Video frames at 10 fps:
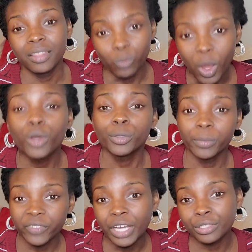Welcome
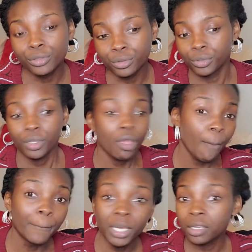to Fox News.
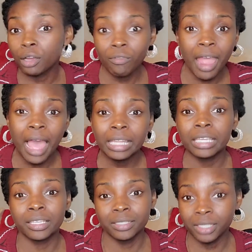Bill
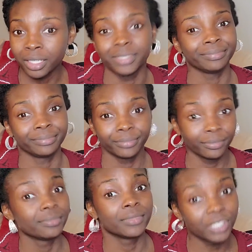O'Reilly is a
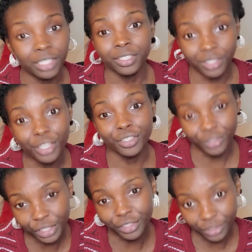such and such and
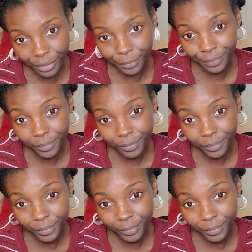such and so.